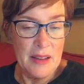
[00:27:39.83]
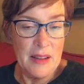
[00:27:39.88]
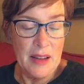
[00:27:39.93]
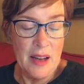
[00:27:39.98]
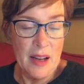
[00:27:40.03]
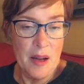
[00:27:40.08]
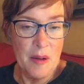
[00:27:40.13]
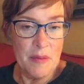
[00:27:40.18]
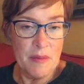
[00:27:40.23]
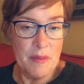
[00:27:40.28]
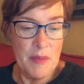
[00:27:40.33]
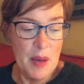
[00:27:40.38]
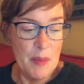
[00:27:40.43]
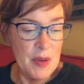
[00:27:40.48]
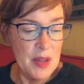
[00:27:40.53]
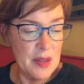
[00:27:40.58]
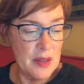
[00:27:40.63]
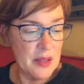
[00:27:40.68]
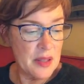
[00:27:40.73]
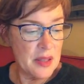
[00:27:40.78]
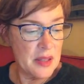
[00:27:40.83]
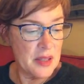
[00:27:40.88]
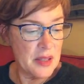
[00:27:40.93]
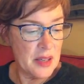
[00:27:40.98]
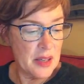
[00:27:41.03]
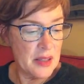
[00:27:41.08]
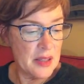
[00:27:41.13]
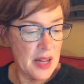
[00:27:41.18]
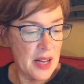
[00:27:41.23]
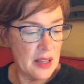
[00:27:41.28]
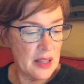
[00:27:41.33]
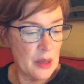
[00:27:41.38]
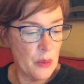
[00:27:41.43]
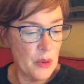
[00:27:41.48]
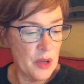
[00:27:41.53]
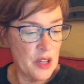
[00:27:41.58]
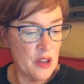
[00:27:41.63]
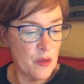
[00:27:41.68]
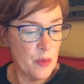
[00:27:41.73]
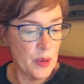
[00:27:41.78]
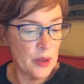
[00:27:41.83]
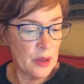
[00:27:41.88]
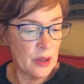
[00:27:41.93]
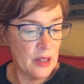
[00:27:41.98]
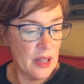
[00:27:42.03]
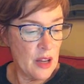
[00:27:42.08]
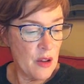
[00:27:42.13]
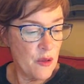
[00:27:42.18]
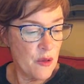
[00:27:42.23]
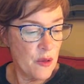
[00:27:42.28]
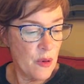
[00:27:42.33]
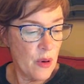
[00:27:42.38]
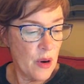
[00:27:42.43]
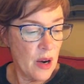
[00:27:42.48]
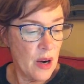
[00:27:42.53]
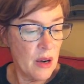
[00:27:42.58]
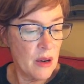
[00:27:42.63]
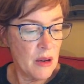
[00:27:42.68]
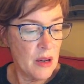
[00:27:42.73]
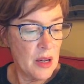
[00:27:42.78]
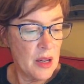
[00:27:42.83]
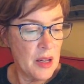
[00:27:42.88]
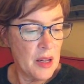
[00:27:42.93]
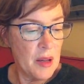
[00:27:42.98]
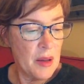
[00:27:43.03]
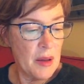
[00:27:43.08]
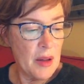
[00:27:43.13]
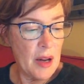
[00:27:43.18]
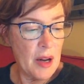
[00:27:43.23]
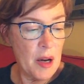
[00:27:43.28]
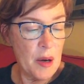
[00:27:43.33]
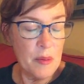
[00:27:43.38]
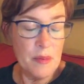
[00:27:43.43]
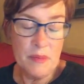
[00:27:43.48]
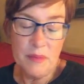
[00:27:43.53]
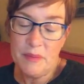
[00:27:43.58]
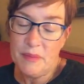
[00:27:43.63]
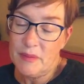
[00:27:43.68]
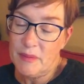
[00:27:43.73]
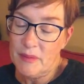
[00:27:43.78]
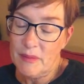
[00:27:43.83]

uh, maybe this isn't exactly what you've been looking for, um,